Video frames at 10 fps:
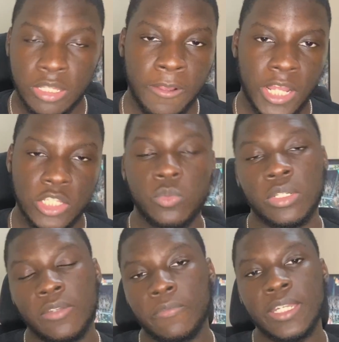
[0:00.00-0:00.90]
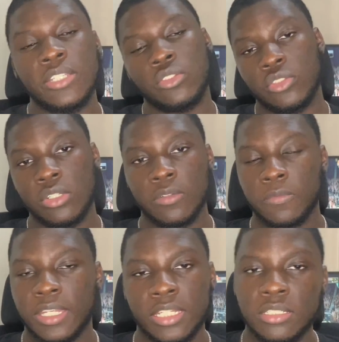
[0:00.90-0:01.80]
And you want to invest your student
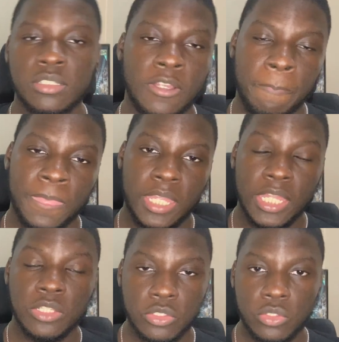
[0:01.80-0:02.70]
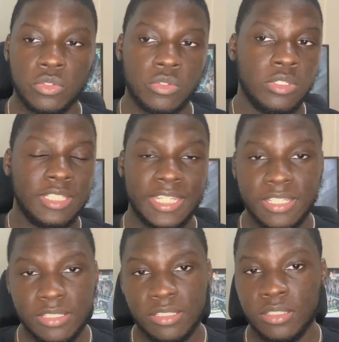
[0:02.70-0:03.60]
finance into
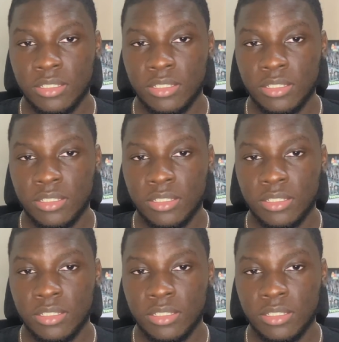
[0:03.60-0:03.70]
this.